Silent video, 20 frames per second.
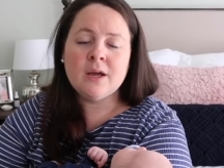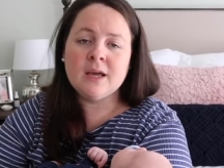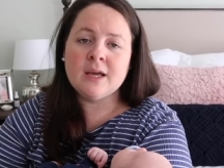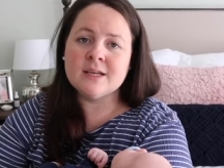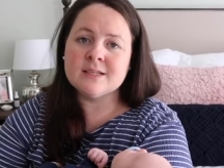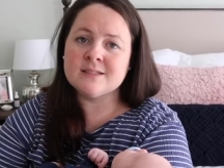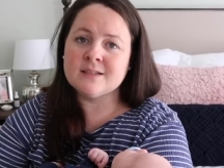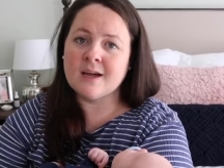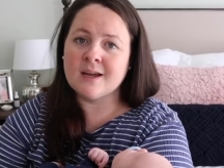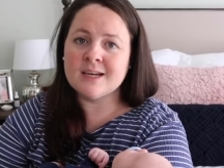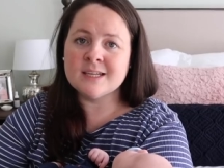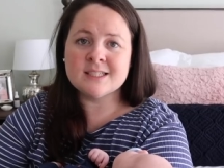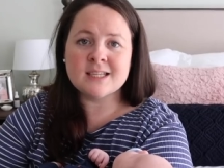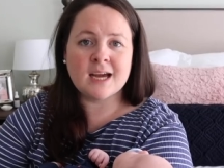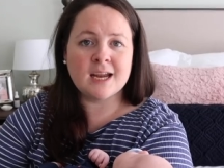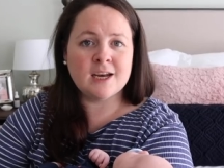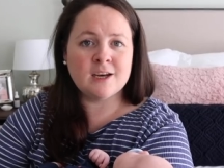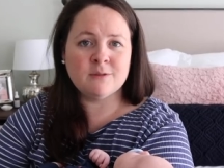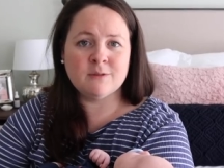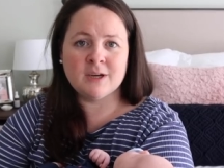He has not
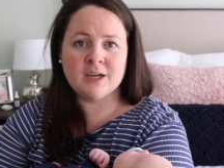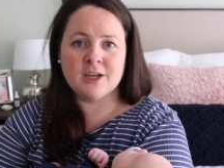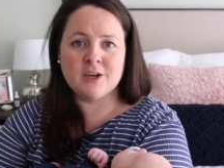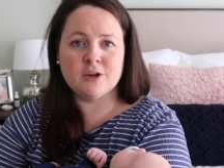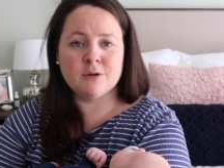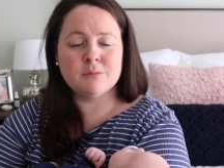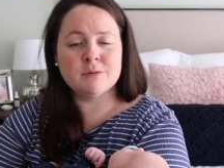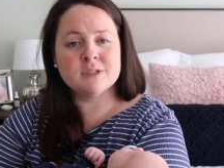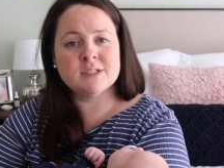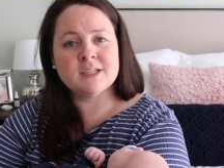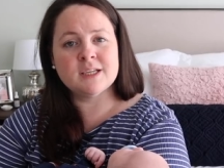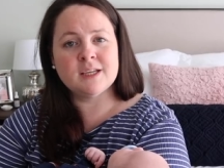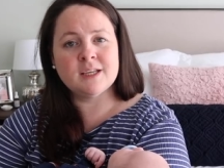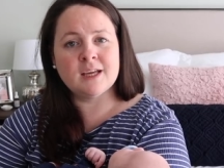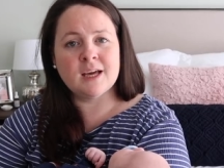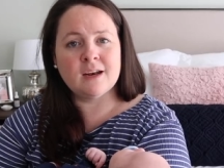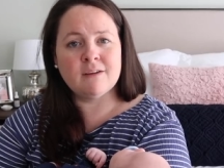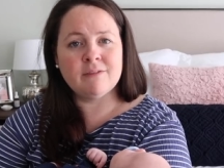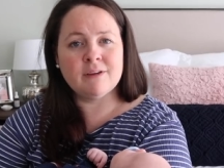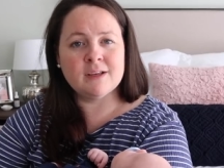decided one hundred percent
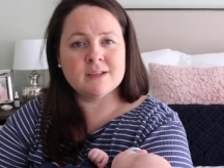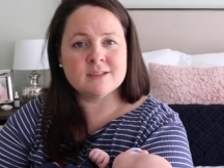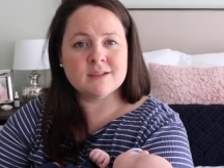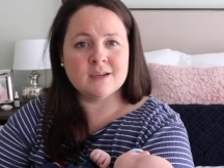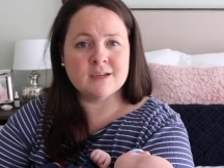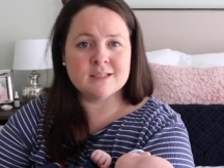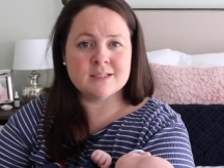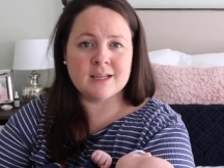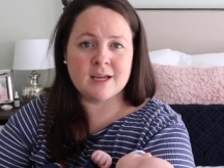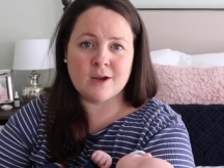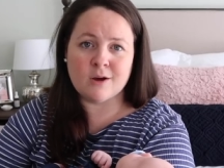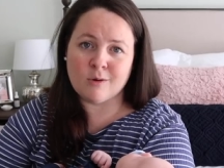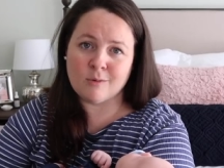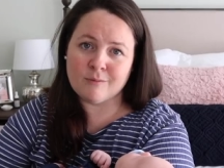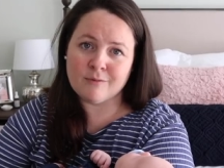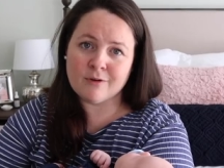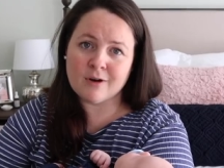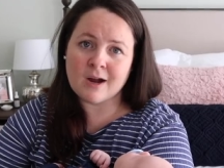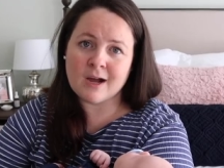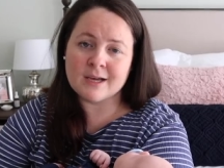yet if he's going to stay
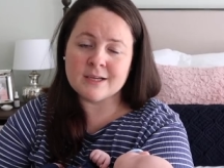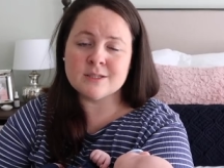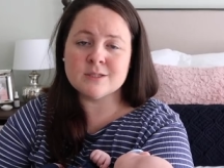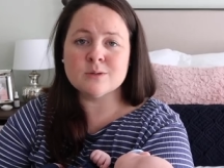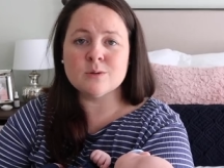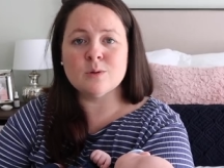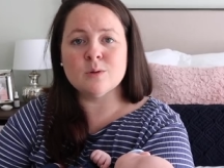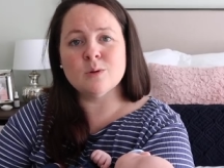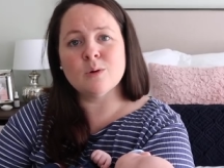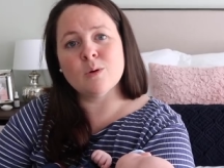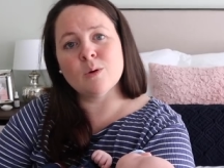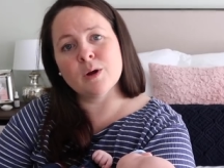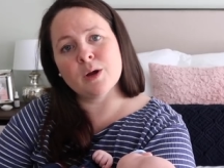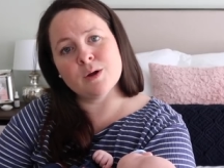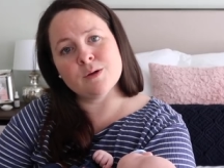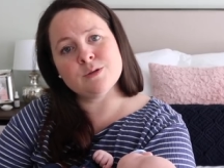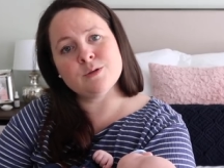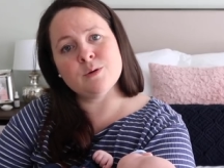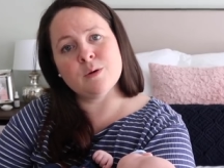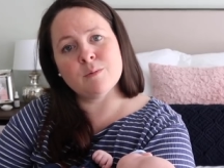home for high school or
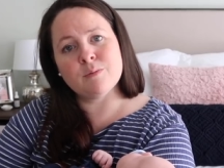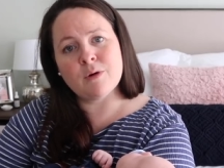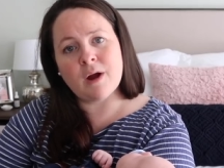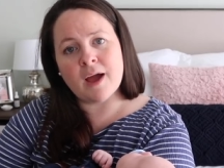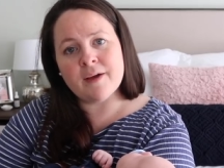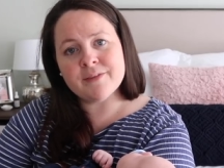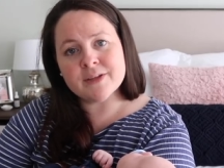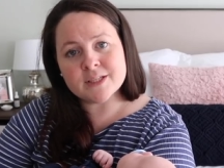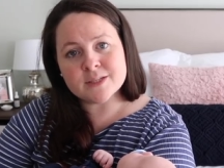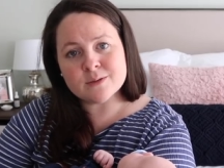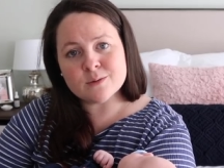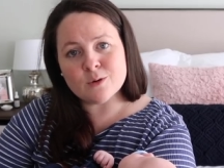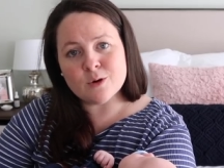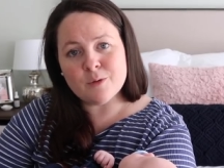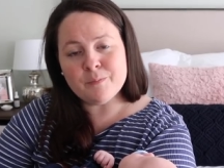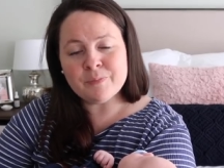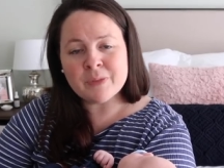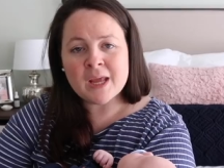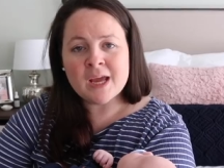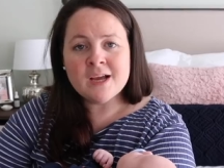go to a private
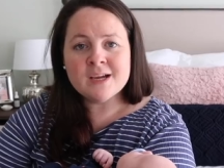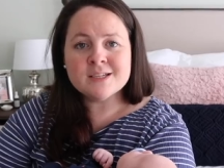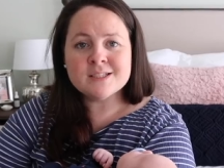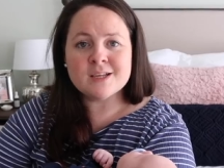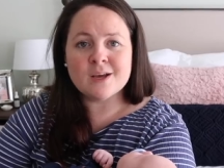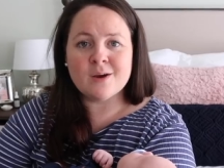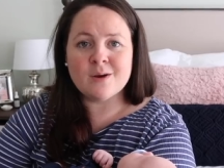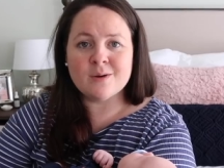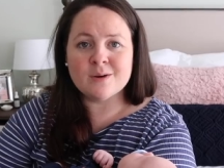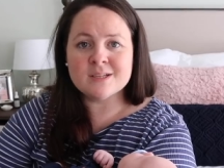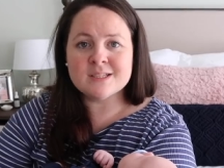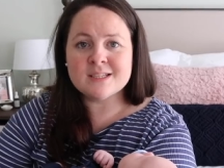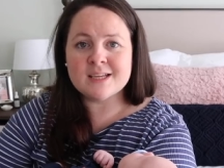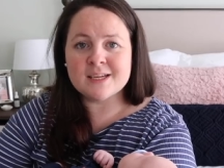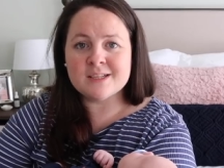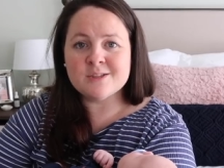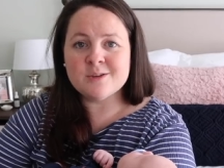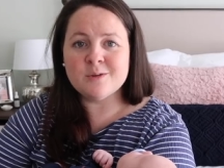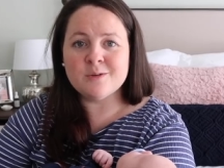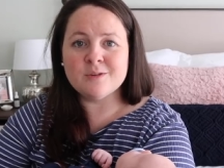school. So
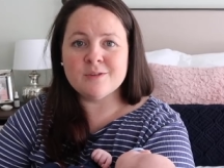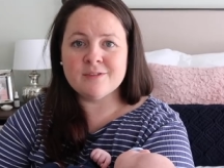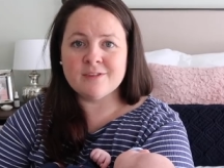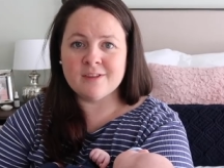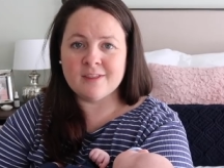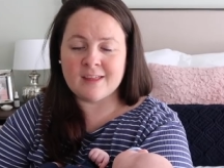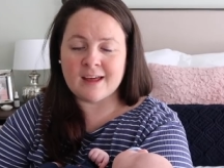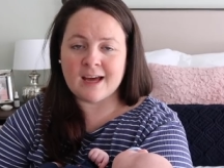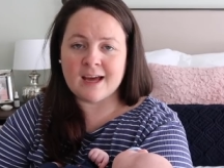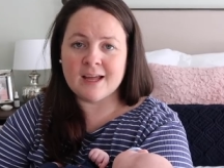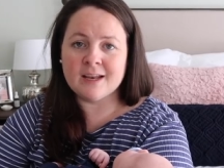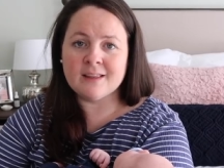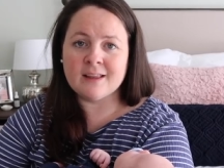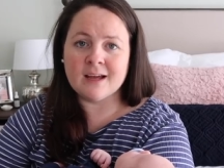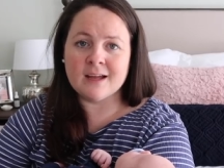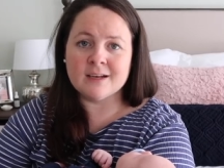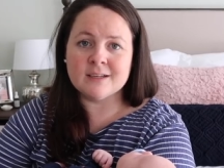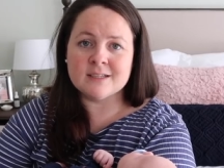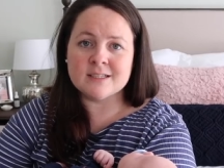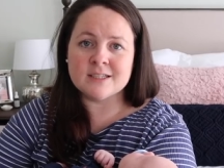stay tuned for that.
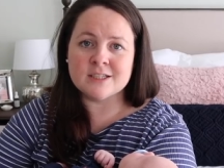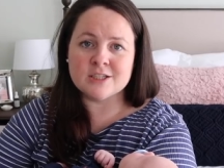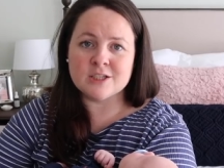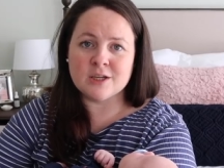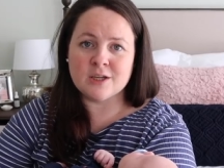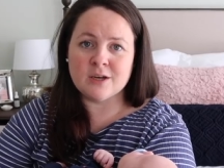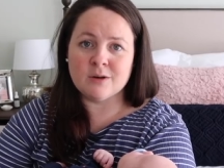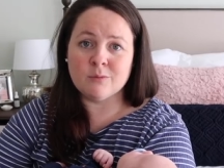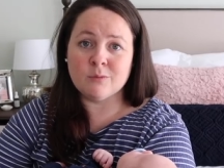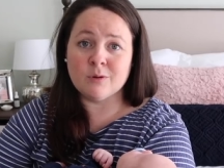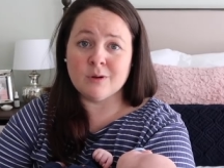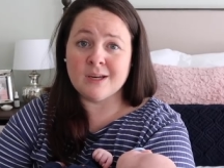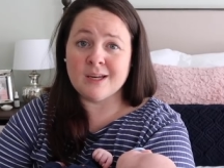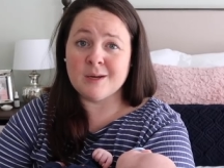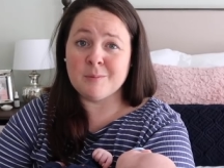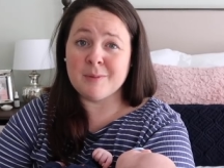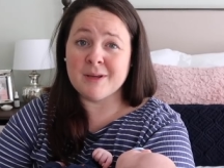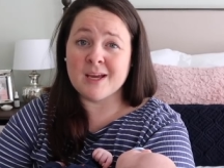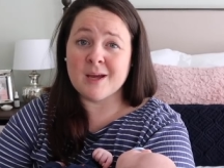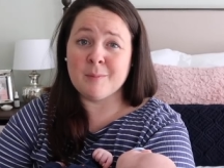That decision will
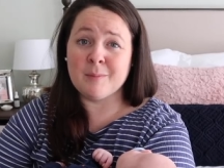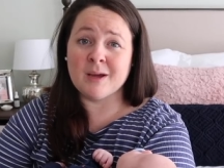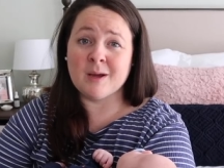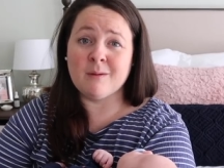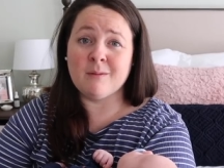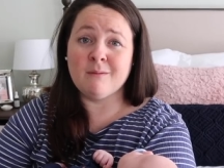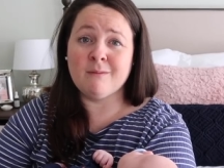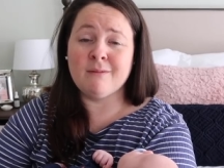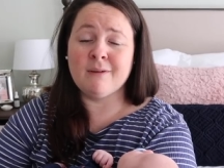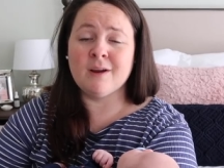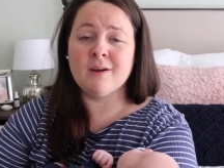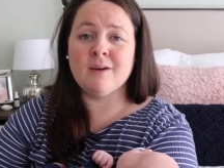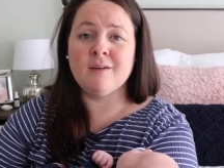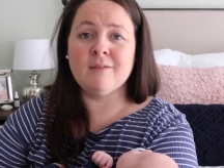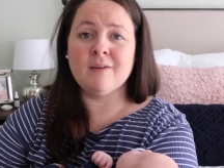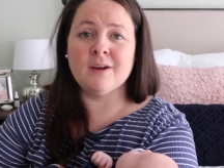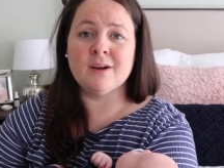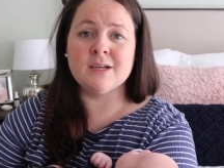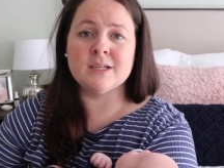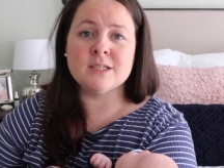need to be coming up very,
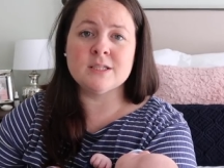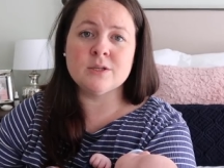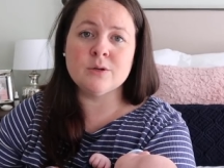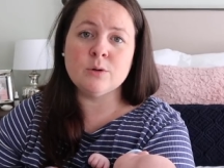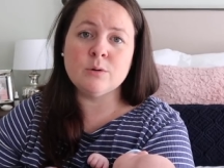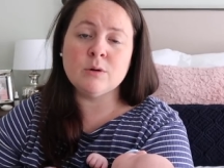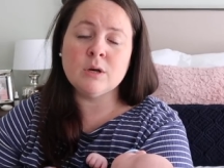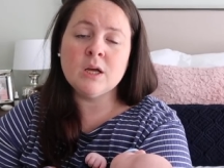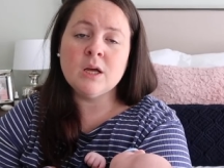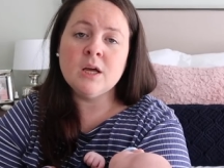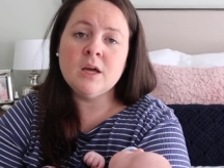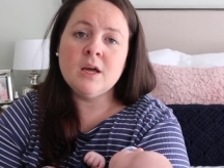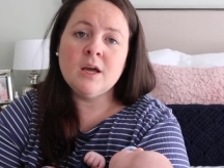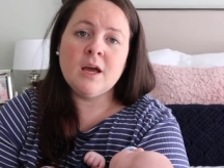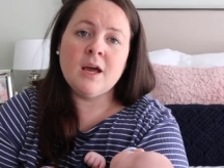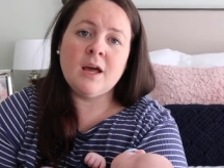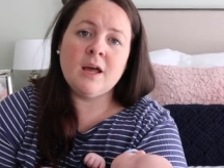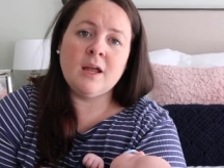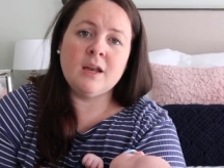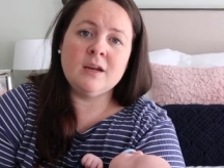very soon.
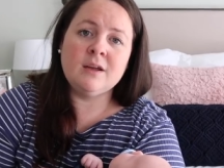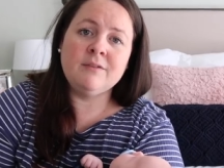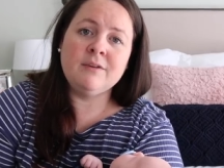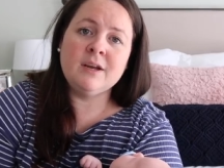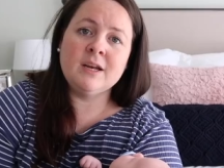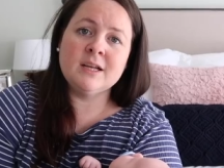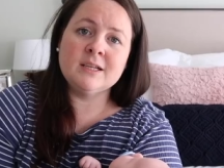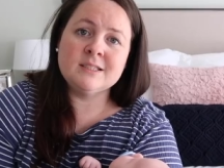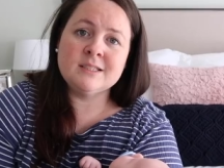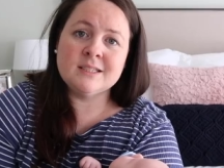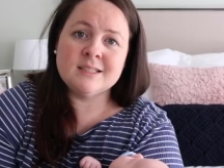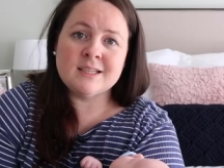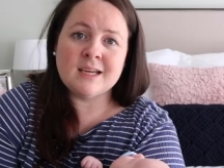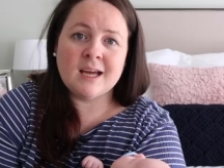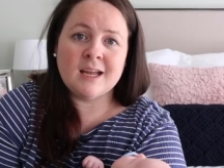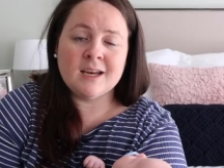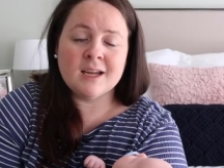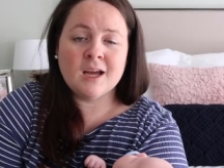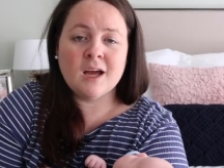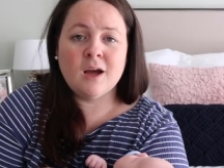And if he does
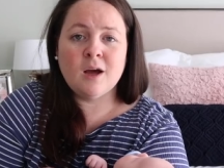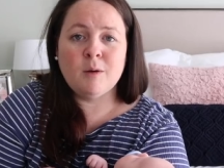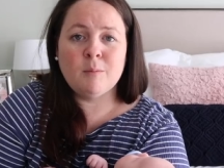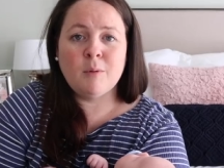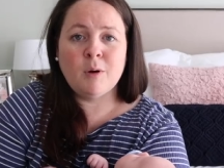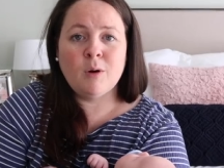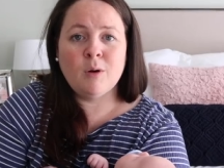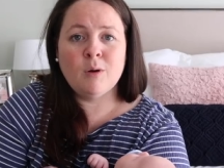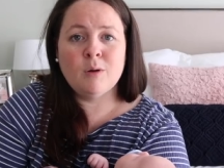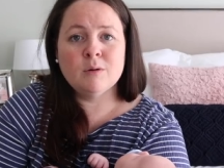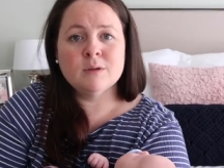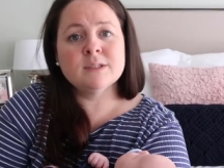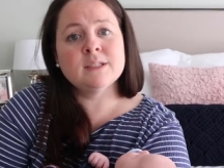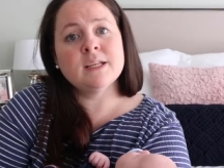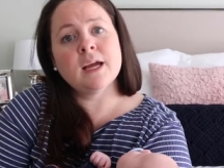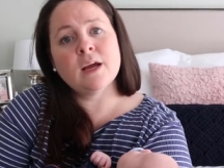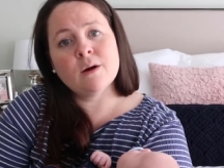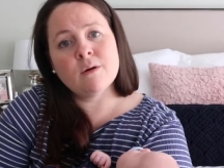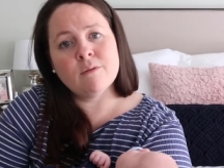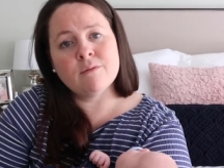decide to come
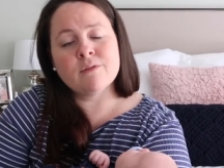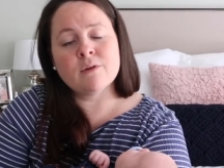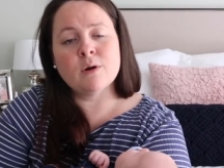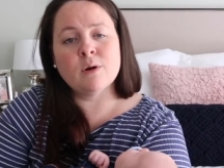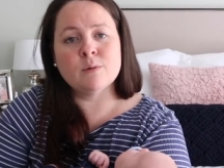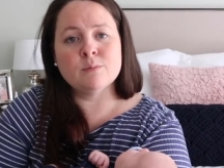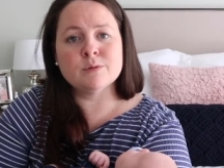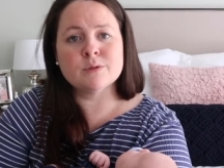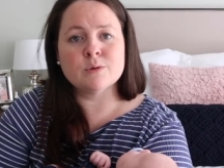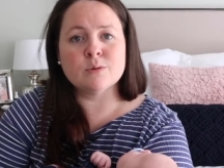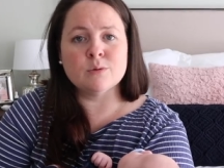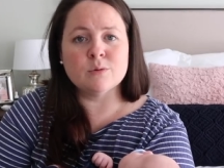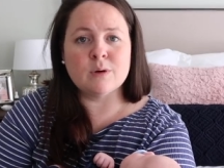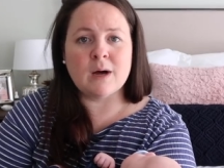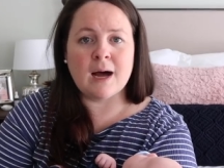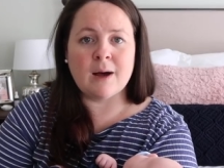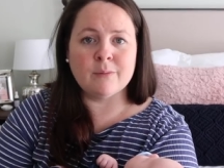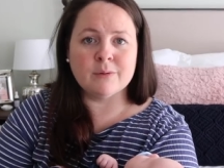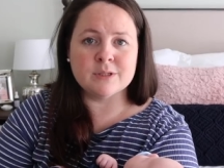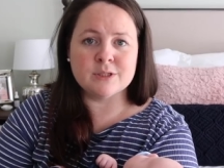stay home for homeschool,
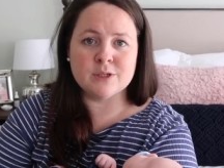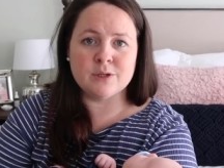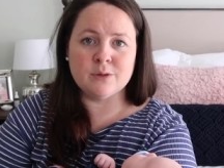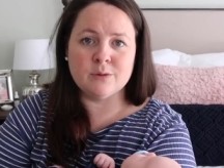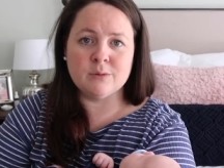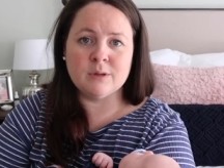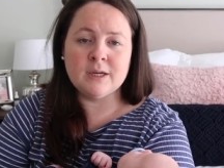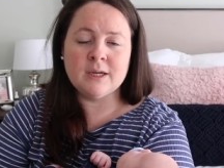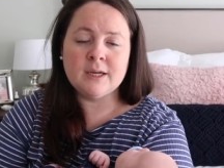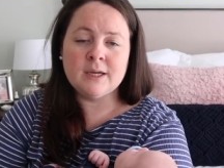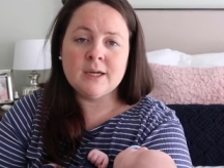I will do